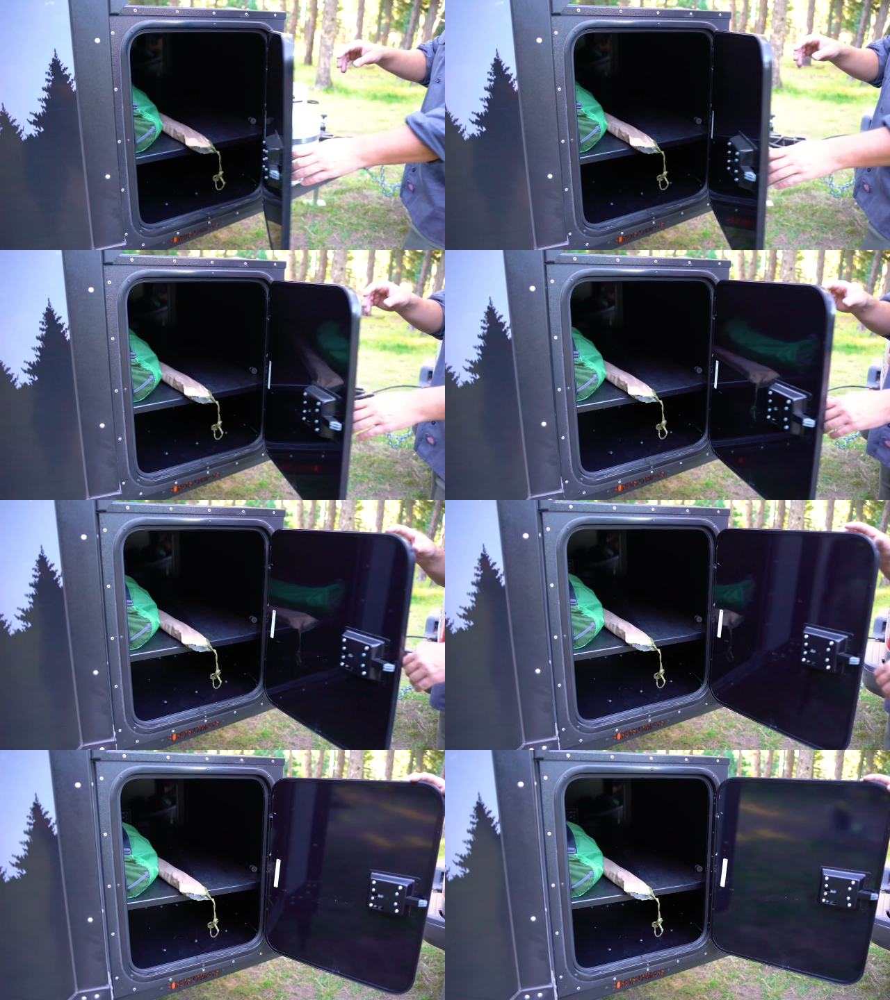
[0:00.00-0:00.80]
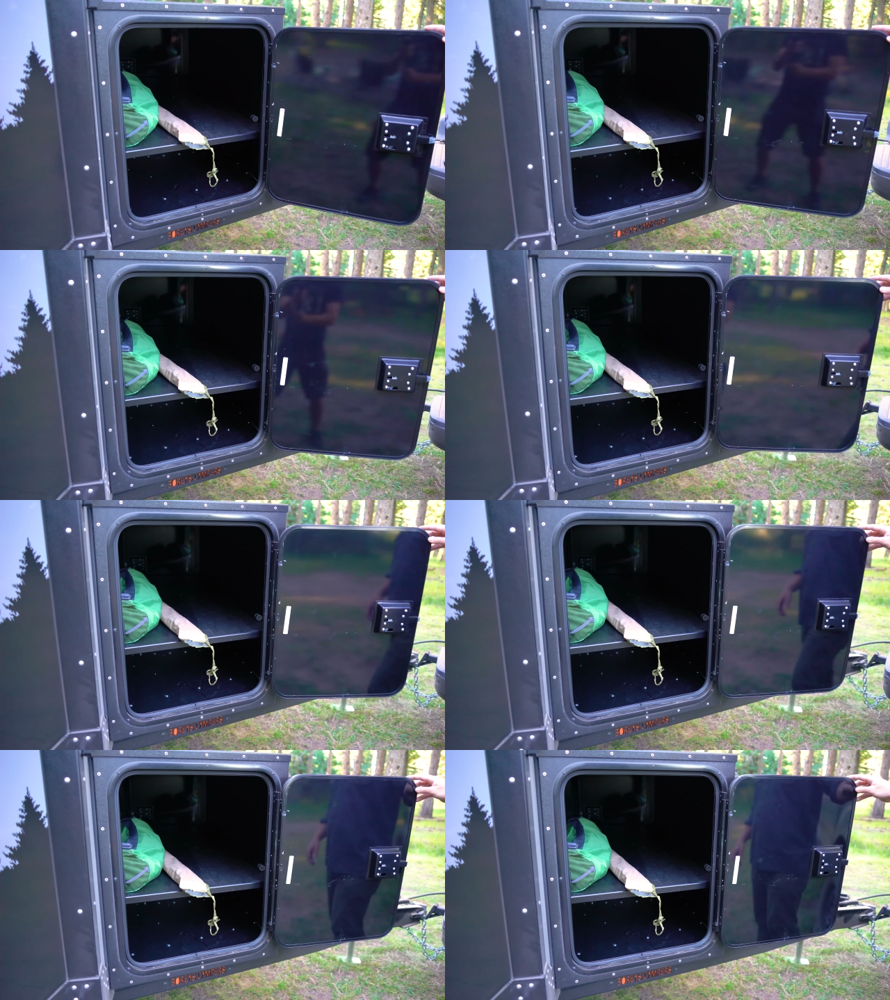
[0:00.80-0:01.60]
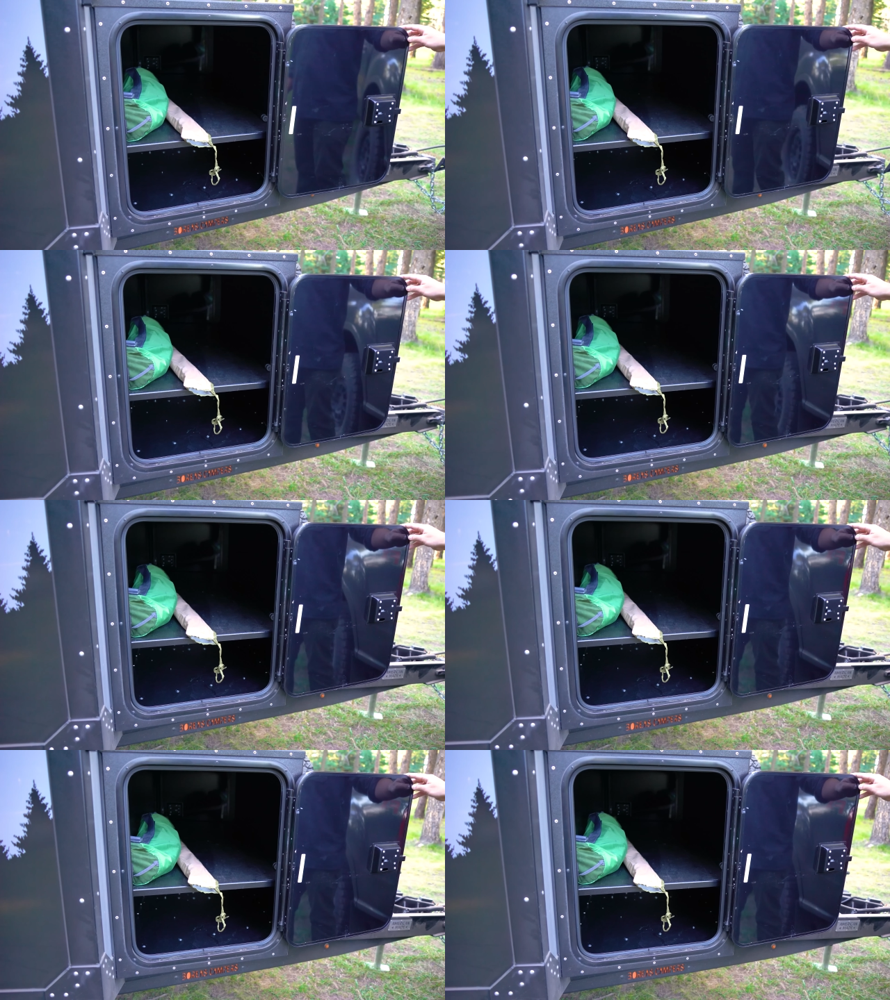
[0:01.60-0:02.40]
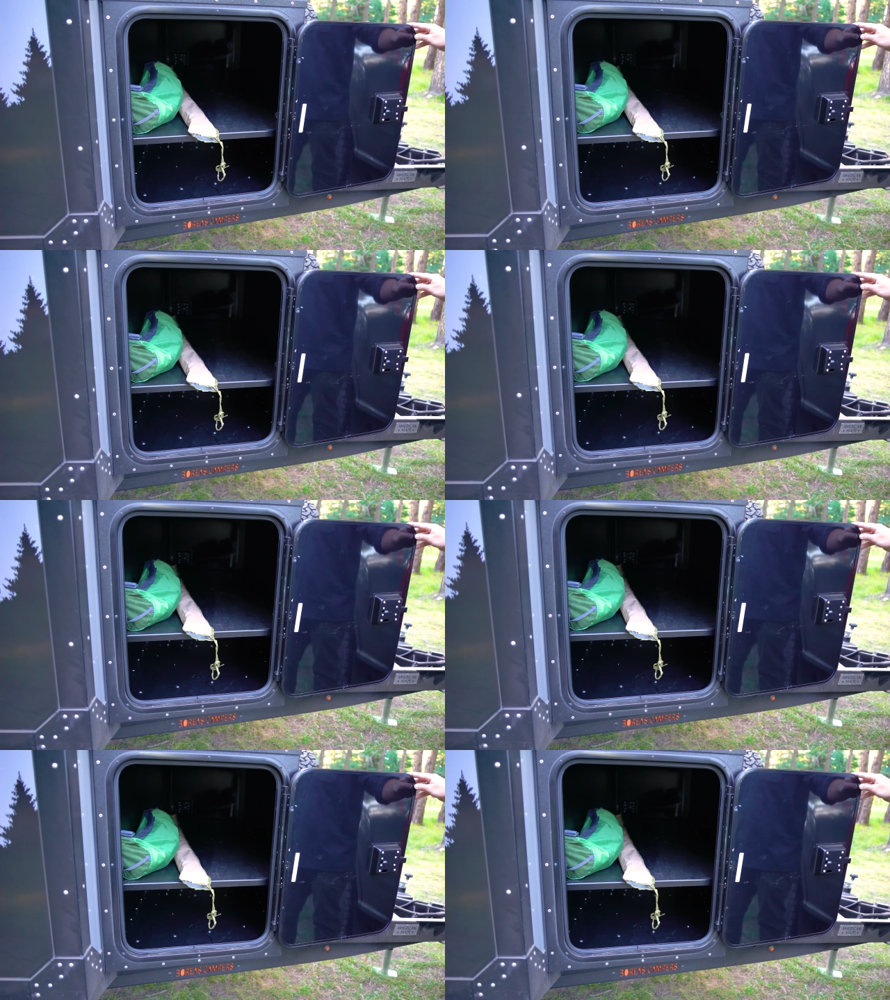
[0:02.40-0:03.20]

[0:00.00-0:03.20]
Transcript: (no speaker visible)